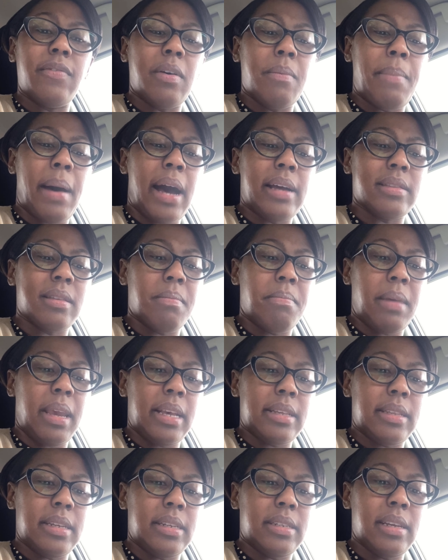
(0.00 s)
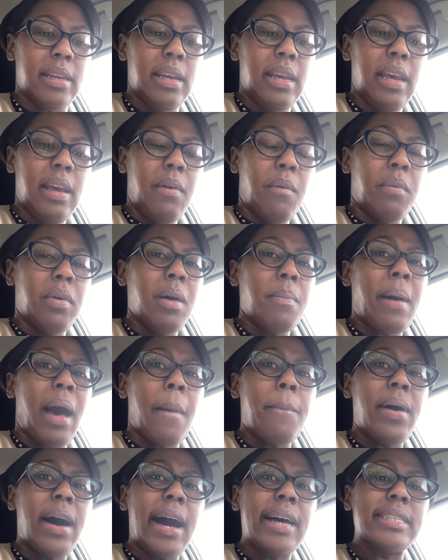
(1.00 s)
about the message? We're
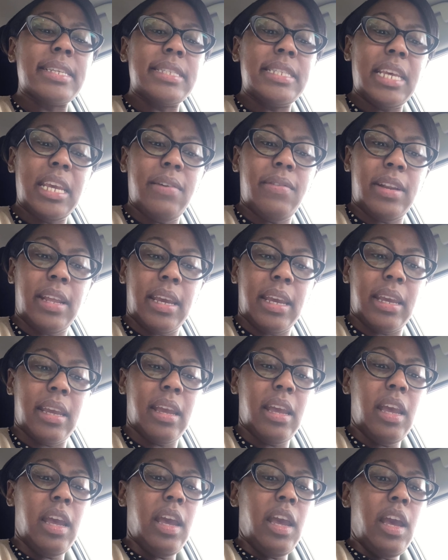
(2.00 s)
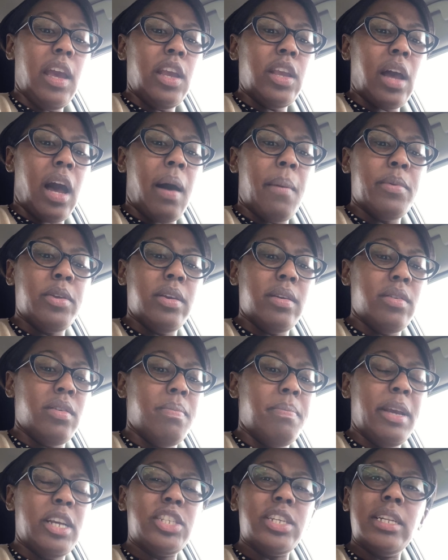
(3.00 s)
about positivity. Um,
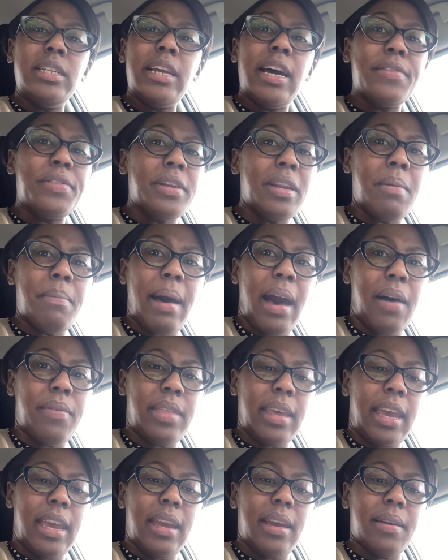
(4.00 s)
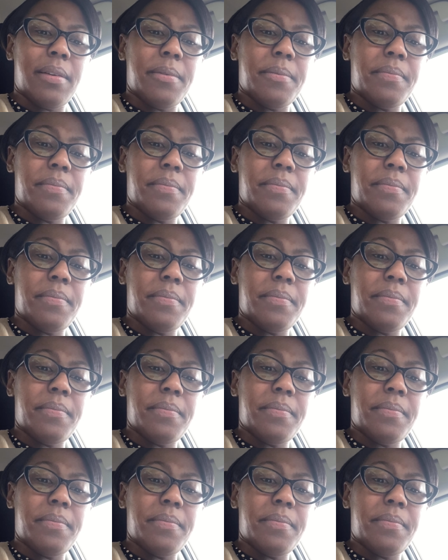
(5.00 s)
you mentioned nothing about that.